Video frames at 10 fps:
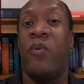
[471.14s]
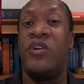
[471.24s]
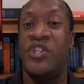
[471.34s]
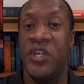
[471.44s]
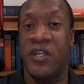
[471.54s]
or
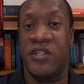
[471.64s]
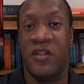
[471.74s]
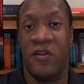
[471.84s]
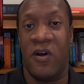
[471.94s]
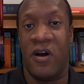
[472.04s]
judge
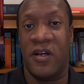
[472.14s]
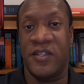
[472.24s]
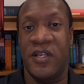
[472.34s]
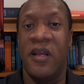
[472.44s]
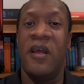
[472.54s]
the
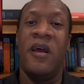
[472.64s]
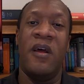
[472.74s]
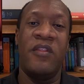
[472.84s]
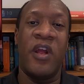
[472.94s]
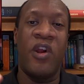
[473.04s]
laws.
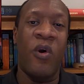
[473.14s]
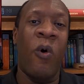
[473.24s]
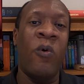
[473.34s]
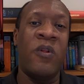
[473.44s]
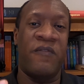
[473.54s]
The
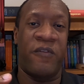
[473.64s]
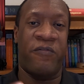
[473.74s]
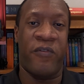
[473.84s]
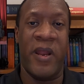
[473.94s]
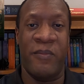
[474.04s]
goal of the
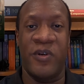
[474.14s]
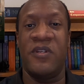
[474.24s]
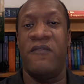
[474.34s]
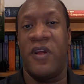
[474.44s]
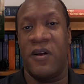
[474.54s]
framers
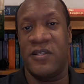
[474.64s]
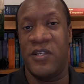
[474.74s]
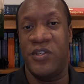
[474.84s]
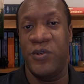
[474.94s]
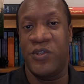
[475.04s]
of the
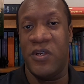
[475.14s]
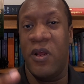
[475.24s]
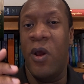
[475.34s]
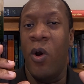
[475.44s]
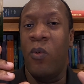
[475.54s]

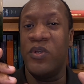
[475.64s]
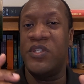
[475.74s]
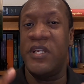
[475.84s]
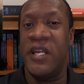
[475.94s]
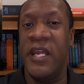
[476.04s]
Constitution was
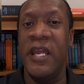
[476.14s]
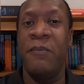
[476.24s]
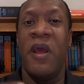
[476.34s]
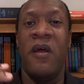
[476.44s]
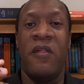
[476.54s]
to
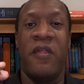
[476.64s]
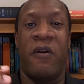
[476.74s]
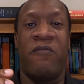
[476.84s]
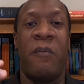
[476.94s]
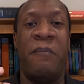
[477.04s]
keep
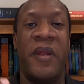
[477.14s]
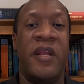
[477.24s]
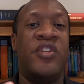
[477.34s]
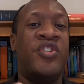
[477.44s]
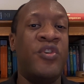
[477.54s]
there from
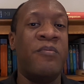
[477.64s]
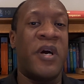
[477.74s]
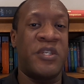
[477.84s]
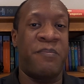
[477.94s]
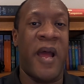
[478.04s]
being too
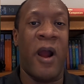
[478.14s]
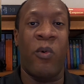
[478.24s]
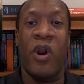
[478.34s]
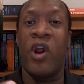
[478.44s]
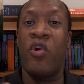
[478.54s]
much
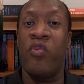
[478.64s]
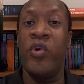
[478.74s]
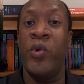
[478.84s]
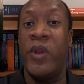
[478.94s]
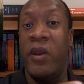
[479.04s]
power
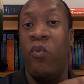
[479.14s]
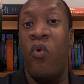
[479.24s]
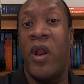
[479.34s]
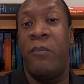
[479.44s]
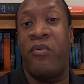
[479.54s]
accrued in
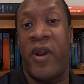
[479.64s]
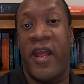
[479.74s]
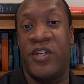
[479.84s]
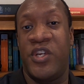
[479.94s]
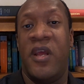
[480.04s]
one
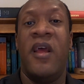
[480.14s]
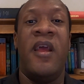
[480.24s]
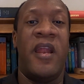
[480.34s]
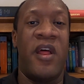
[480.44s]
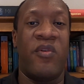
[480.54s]
branch.
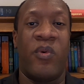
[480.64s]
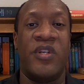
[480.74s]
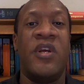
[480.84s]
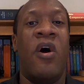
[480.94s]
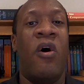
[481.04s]
In other
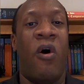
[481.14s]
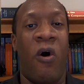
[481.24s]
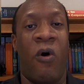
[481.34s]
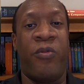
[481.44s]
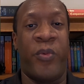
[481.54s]
words,
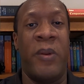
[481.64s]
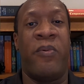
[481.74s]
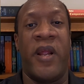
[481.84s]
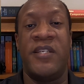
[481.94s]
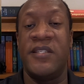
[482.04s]
all 3
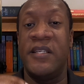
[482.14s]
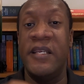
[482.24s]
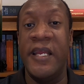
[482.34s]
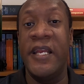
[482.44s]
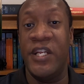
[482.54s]
branches
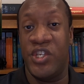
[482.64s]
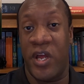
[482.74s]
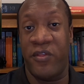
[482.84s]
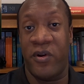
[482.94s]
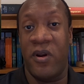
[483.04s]
need each
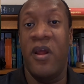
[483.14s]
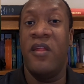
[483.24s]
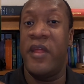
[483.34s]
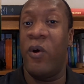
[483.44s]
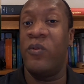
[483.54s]
other.
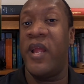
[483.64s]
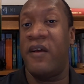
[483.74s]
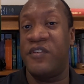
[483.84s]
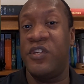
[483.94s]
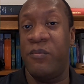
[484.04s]
They only
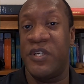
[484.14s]
have so